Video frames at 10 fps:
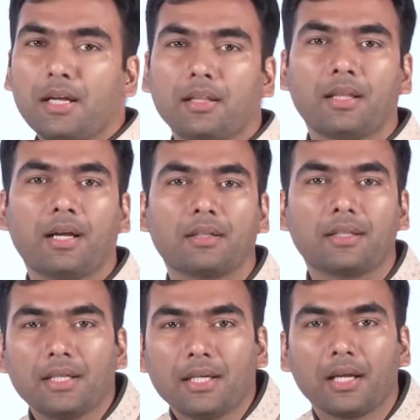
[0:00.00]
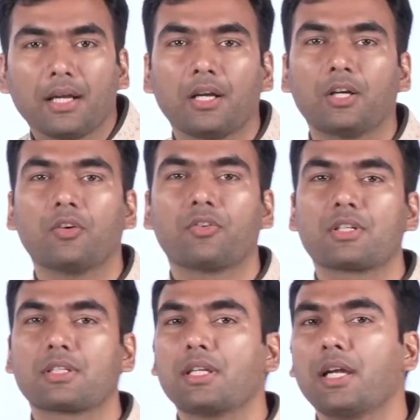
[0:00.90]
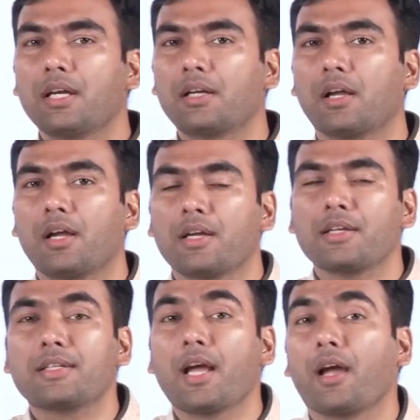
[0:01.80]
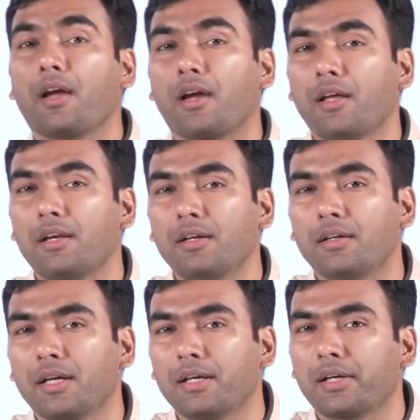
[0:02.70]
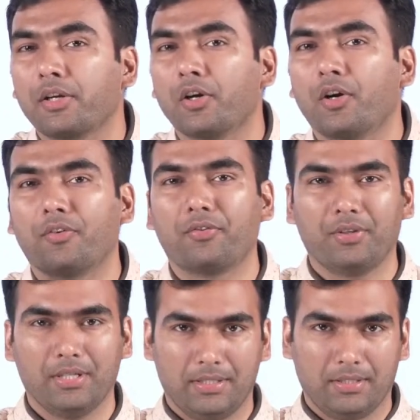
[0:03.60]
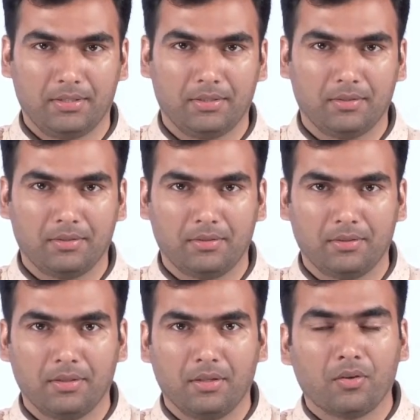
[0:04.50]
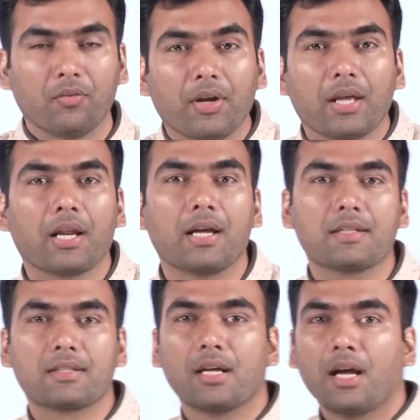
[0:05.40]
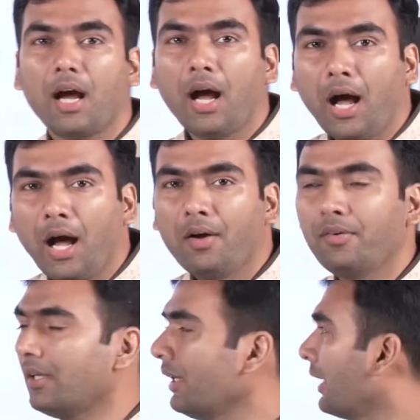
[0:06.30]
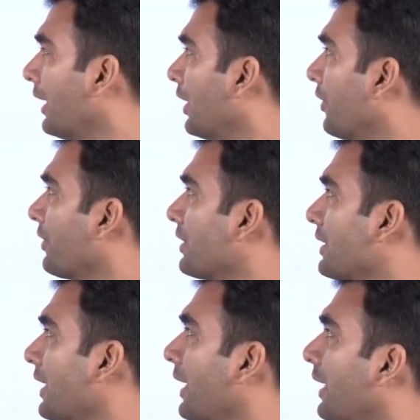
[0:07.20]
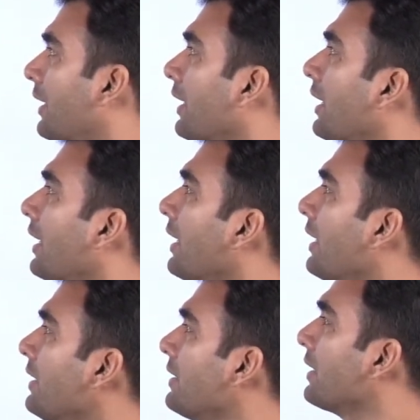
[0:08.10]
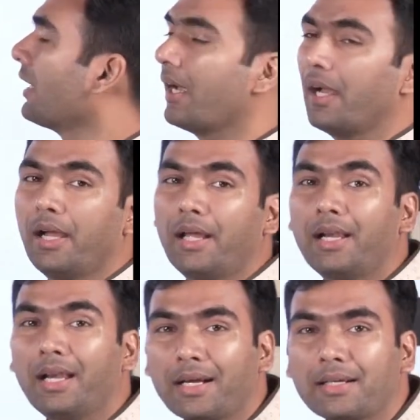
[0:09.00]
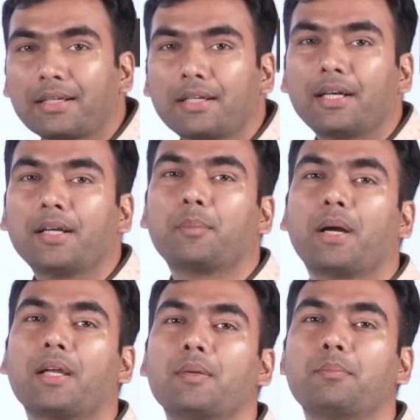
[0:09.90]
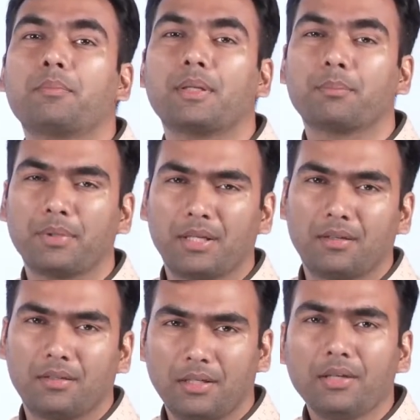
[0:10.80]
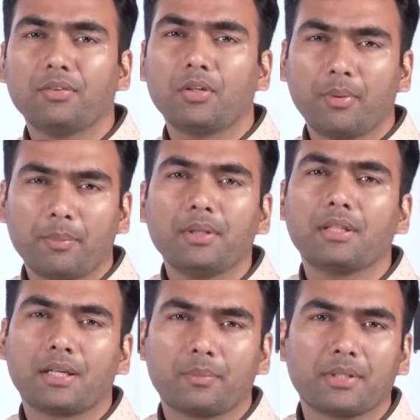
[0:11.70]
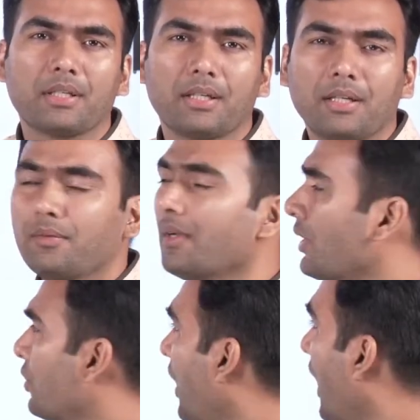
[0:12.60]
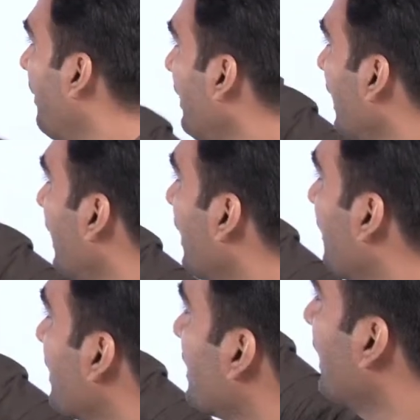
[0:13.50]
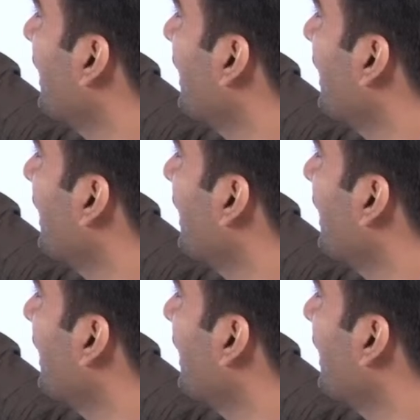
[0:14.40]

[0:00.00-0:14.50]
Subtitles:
that their head of a state is a hereditary office, whereas our head of a state is elected by people. If not people, they are representative. So our head of a state